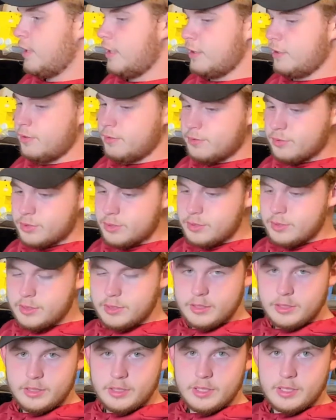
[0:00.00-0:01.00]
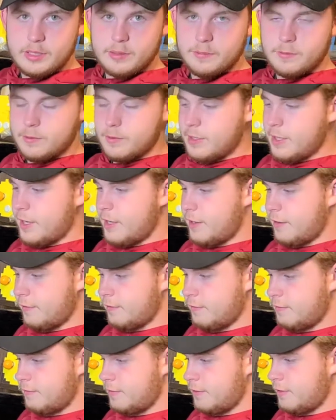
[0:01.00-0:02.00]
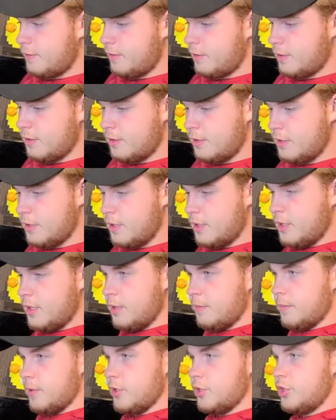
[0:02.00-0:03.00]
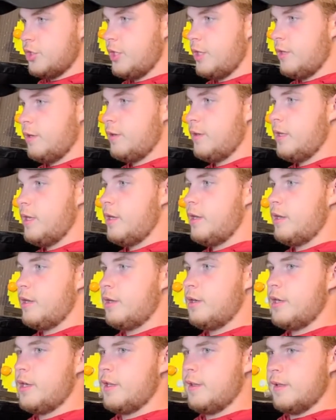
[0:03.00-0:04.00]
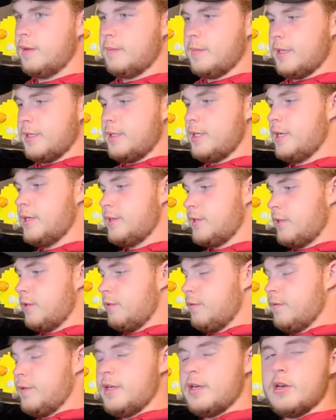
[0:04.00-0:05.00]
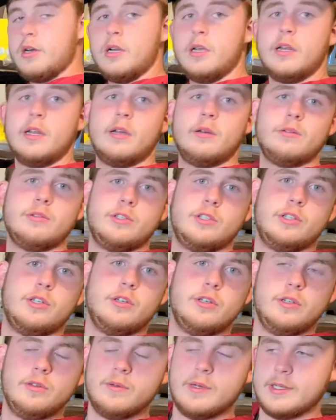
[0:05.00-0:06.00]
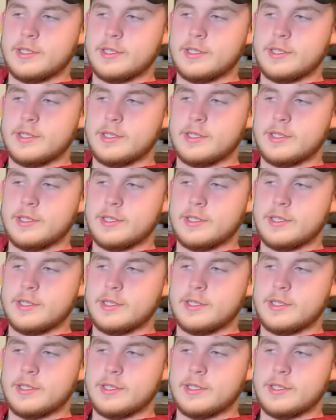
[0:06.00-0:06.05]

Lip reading: usually I will have my chair there and then my desk over there, and I'll show you. I